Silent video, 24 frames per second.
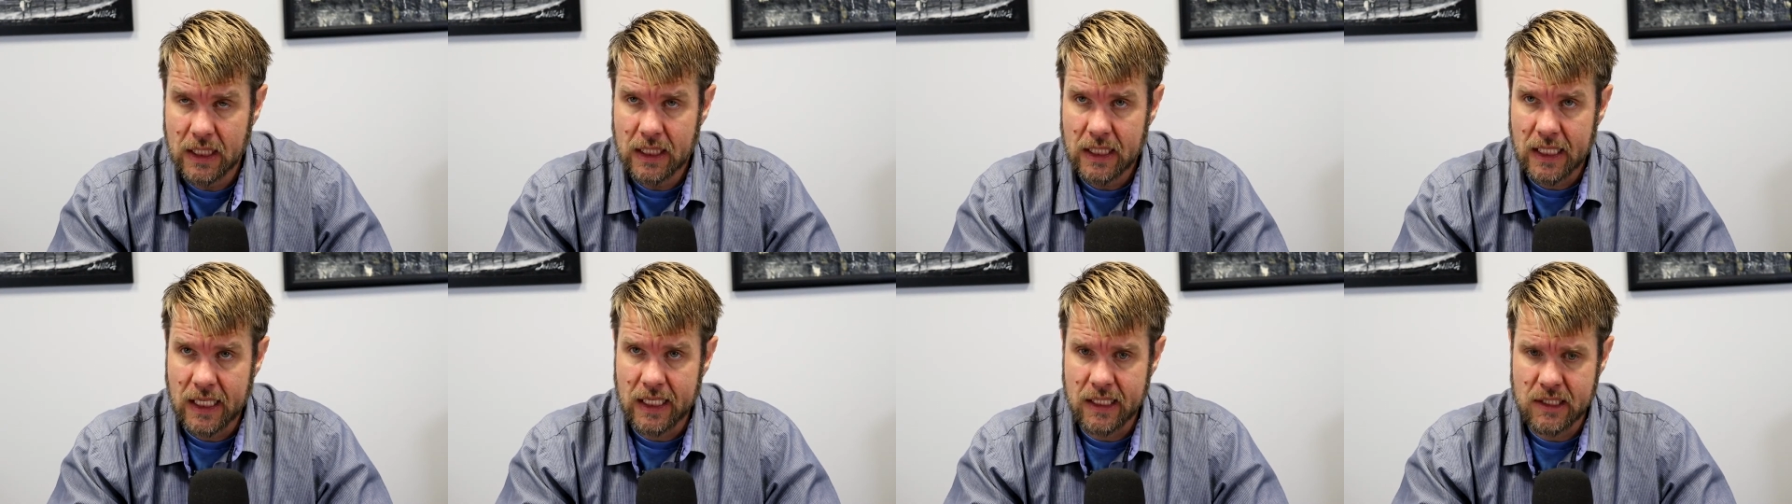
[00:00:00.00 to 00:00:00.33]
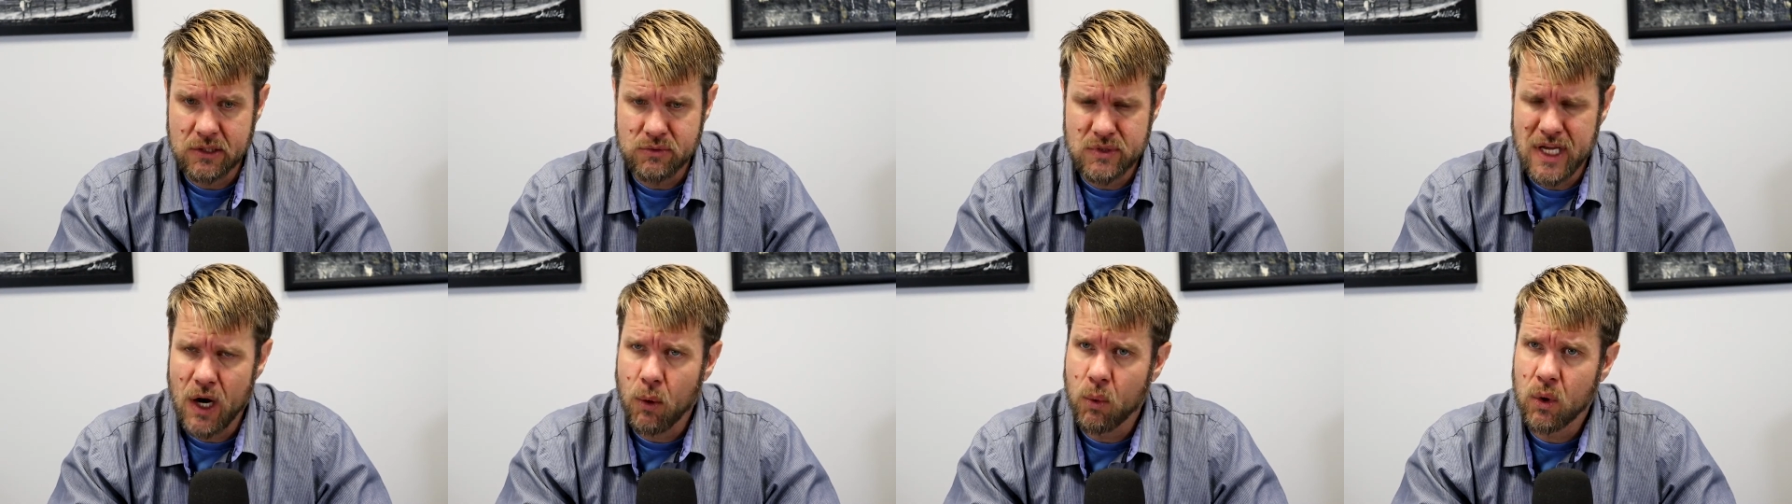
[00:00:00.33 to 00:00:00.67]
I
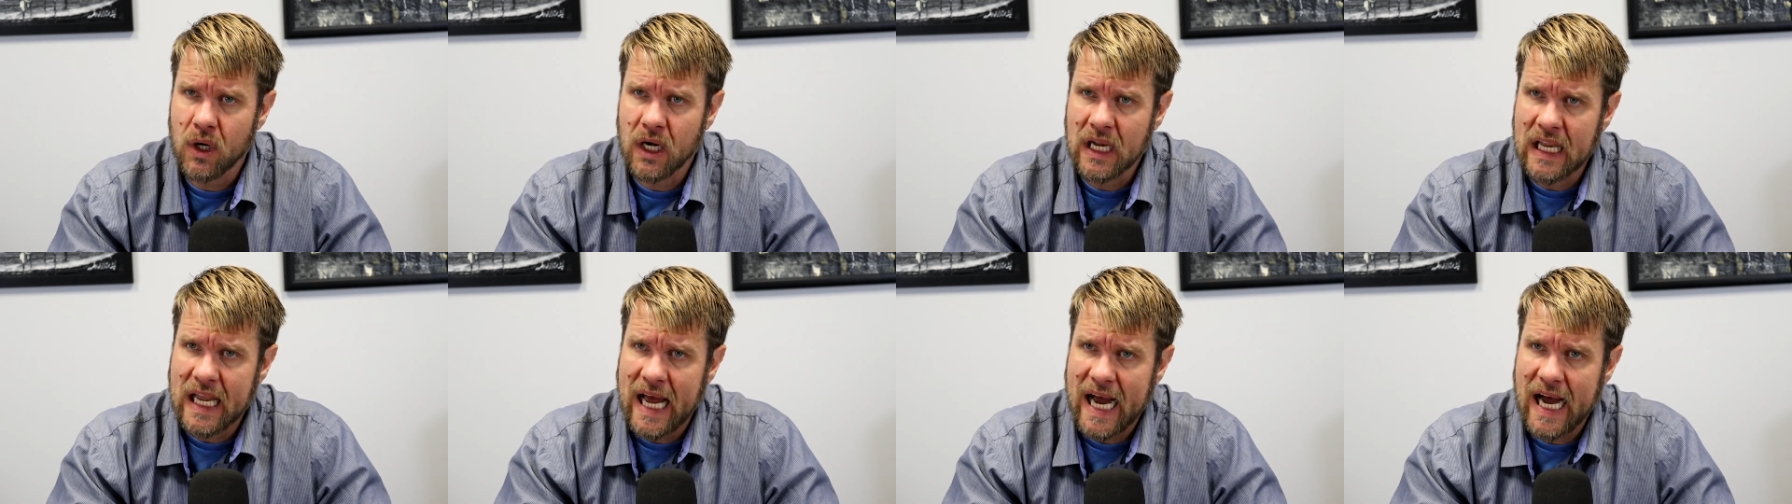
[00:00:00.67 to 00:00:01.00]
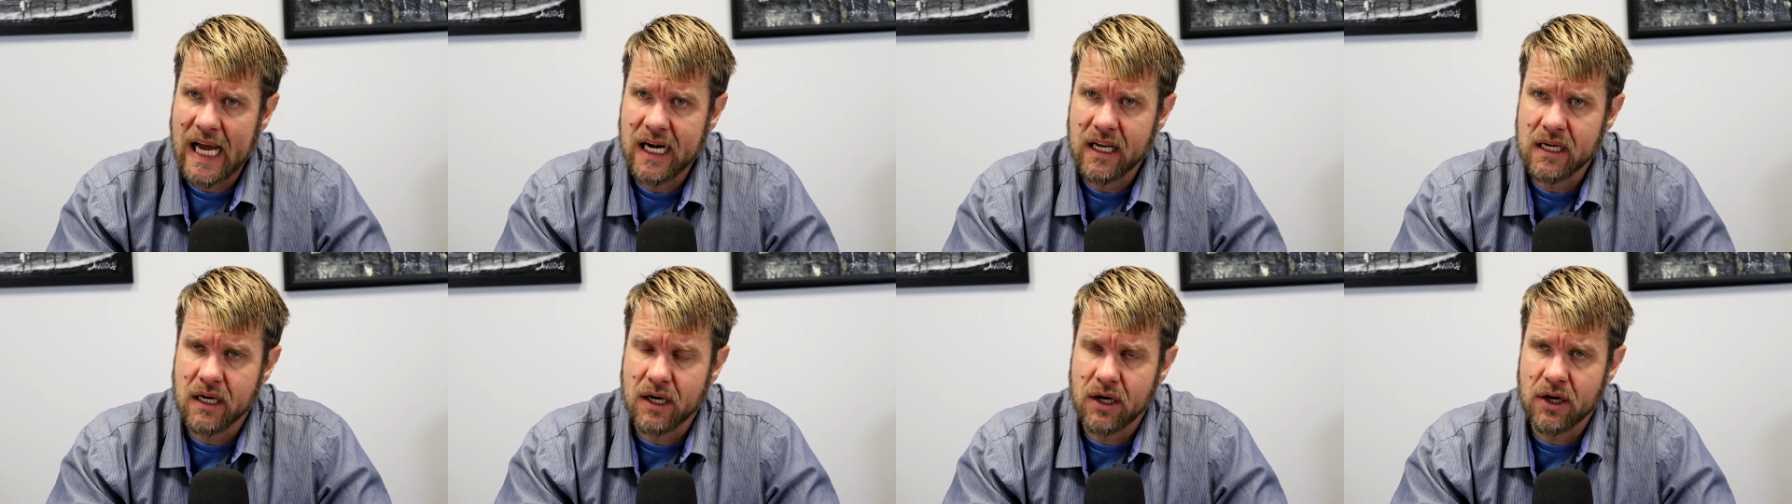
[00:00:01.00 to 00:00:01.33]
use that word a
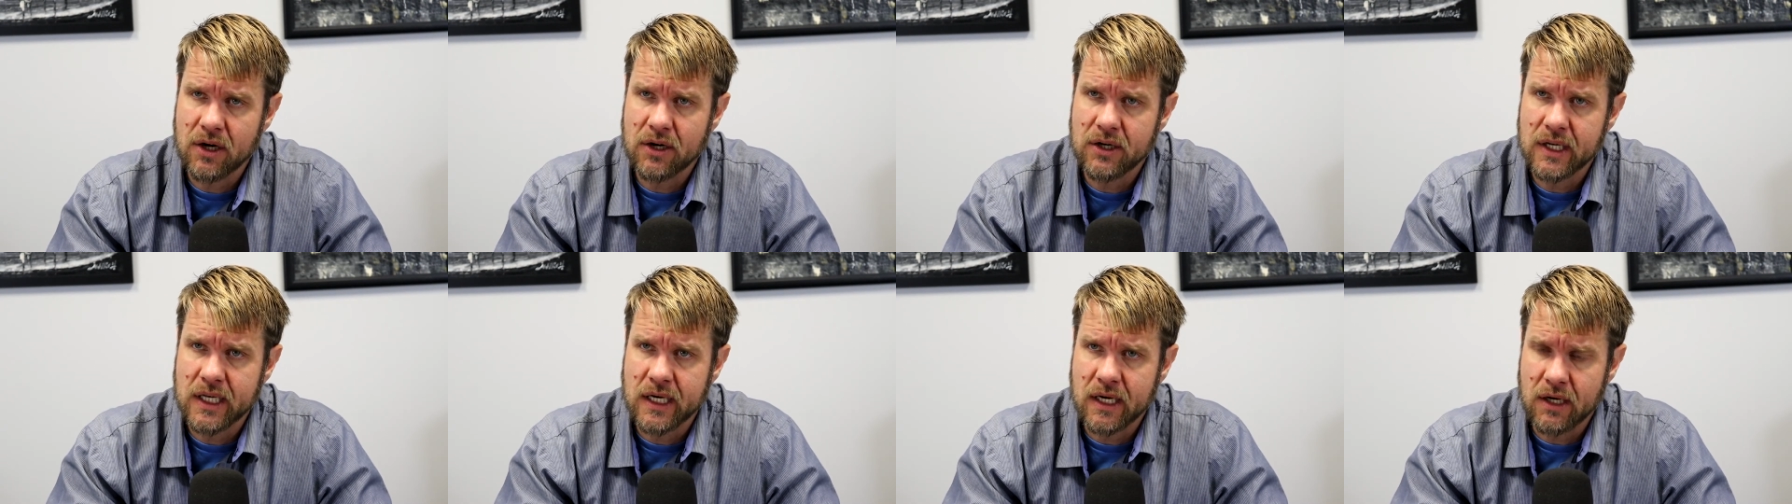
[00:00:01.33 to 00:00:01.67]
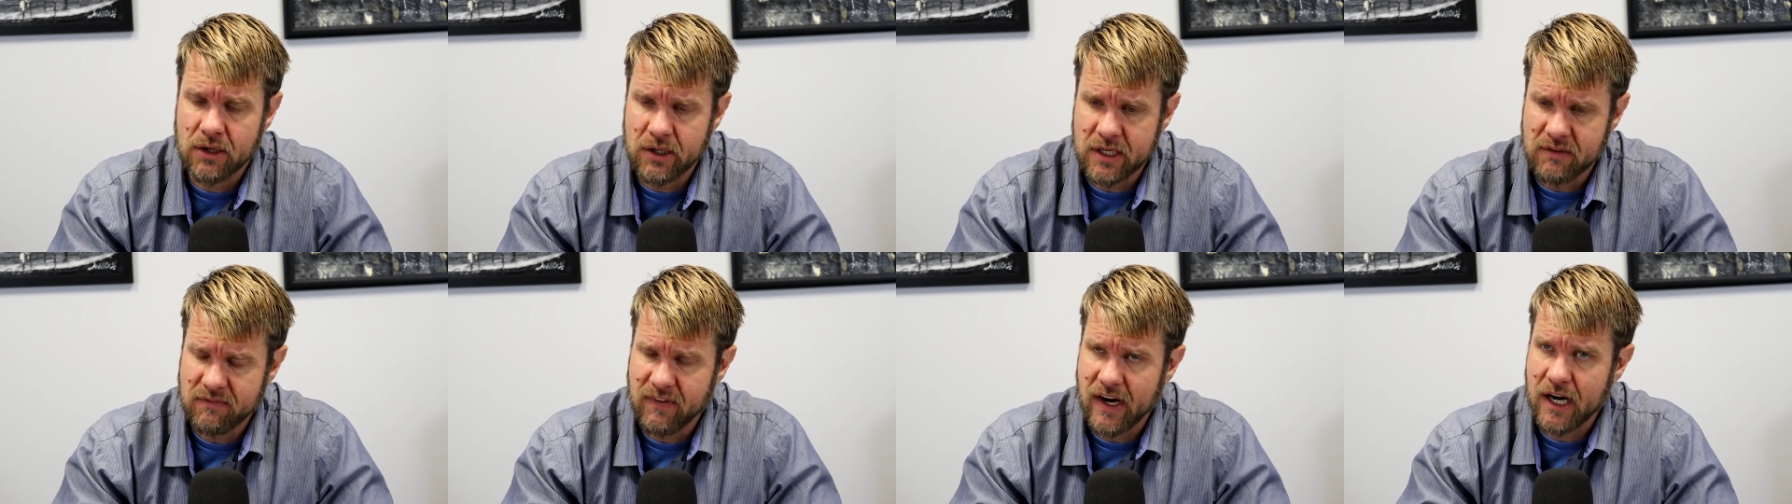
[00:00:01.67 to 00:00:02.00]
lot in
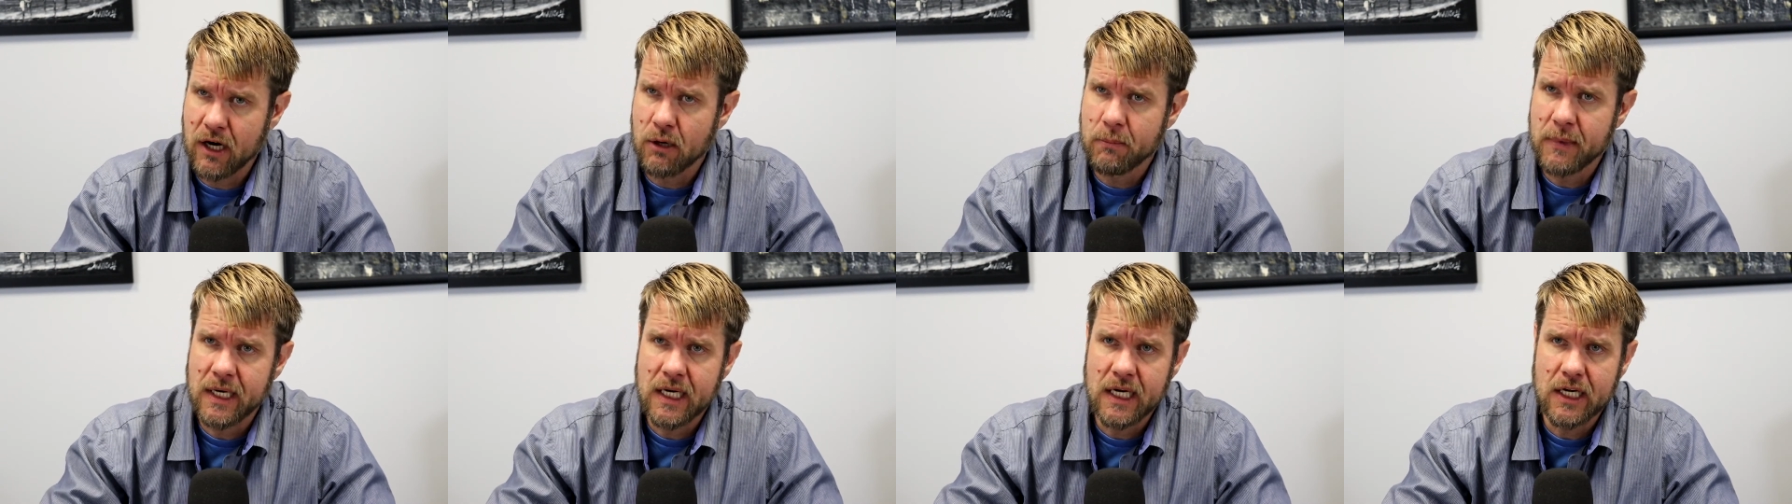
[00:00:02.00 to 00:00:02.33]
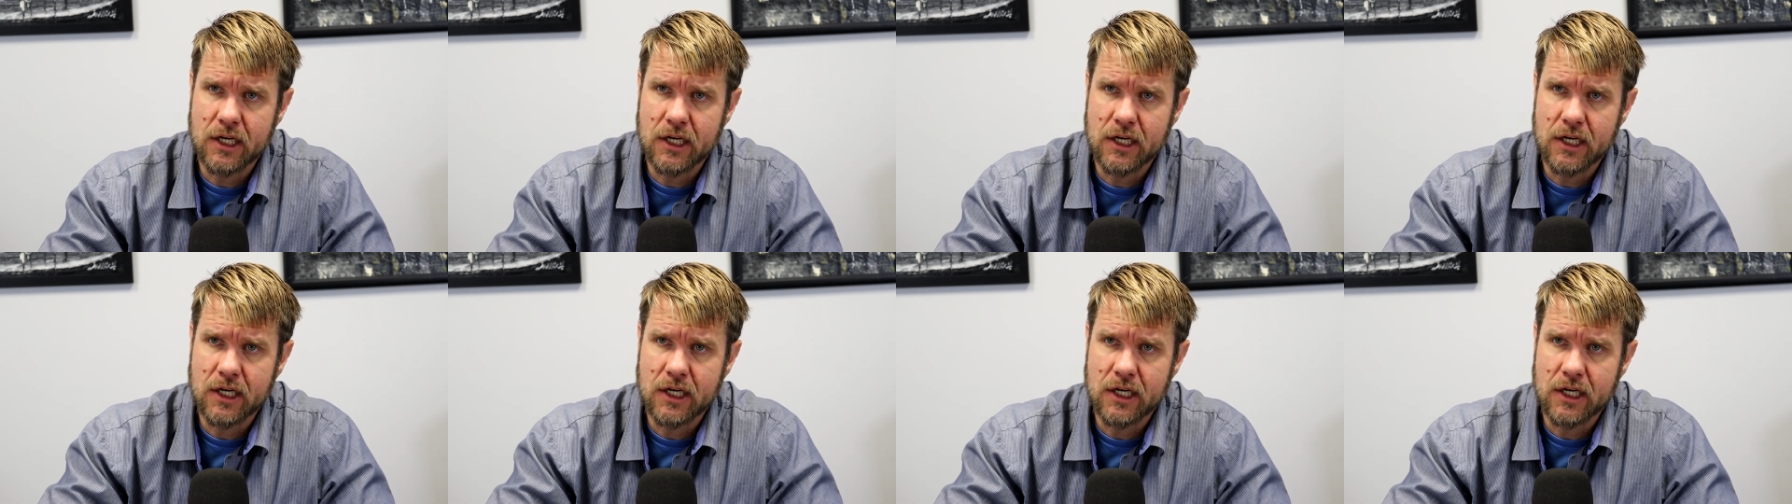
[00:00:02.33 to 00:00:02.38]
our environment